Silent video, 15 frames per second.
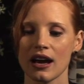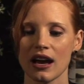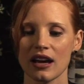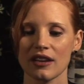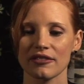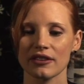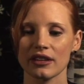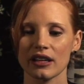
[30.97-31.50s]
I
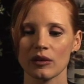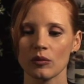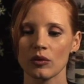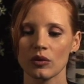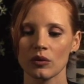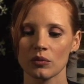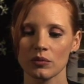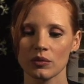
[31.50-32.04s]
feel like
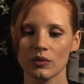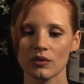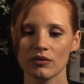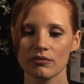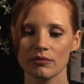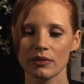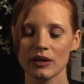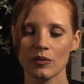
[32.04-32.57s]
will
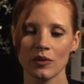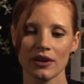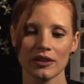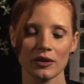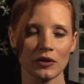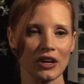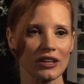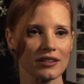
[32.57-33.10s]
be one of the
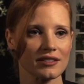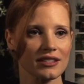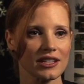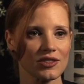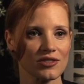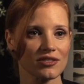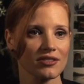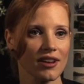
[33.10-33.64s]
greatest
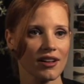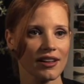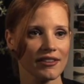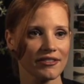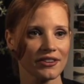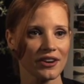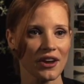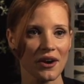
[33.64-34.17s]
teachers I'll
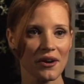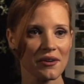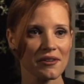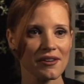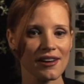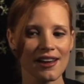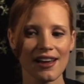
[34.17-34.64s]
ever know.